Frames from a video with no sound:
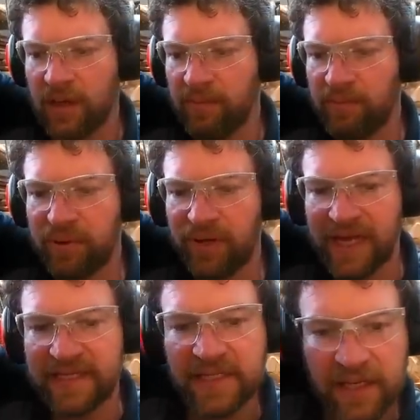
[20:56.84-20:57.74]

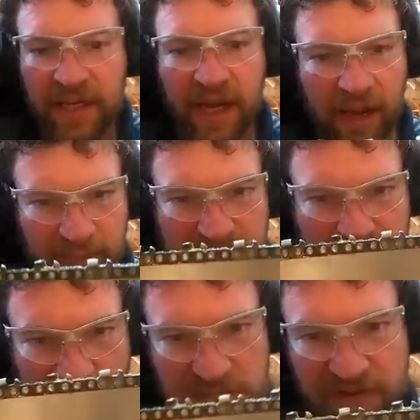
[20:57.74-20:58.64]
plate, and
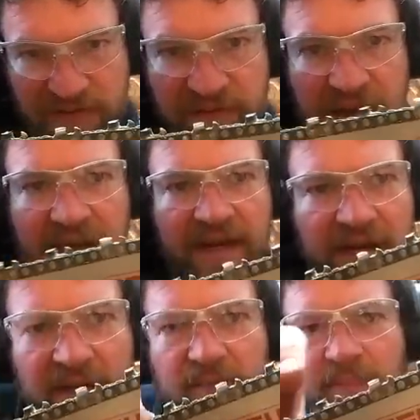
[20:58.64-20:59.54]
because of that
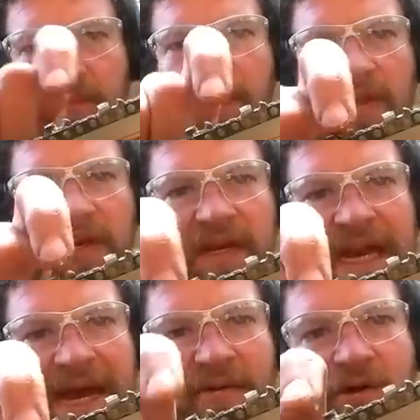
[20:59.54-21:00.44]

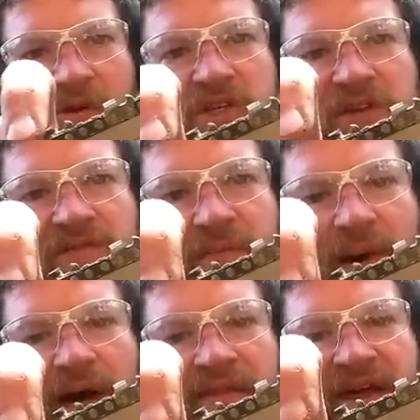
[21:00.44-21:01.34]
narrowness of the
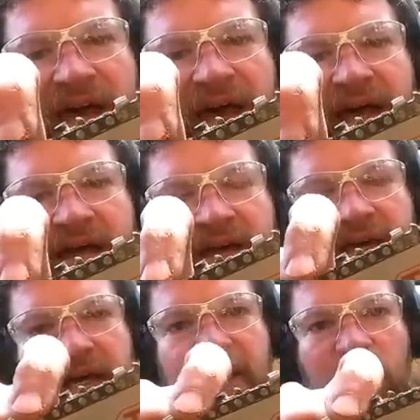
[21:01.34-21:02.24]
bar there,
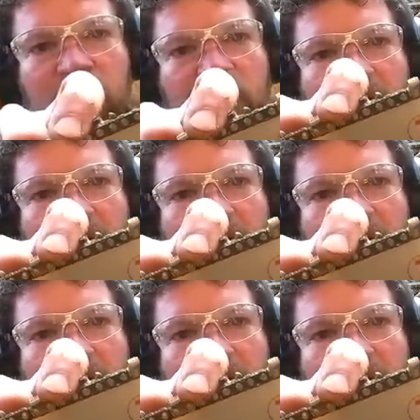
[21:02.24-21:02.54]
it will cut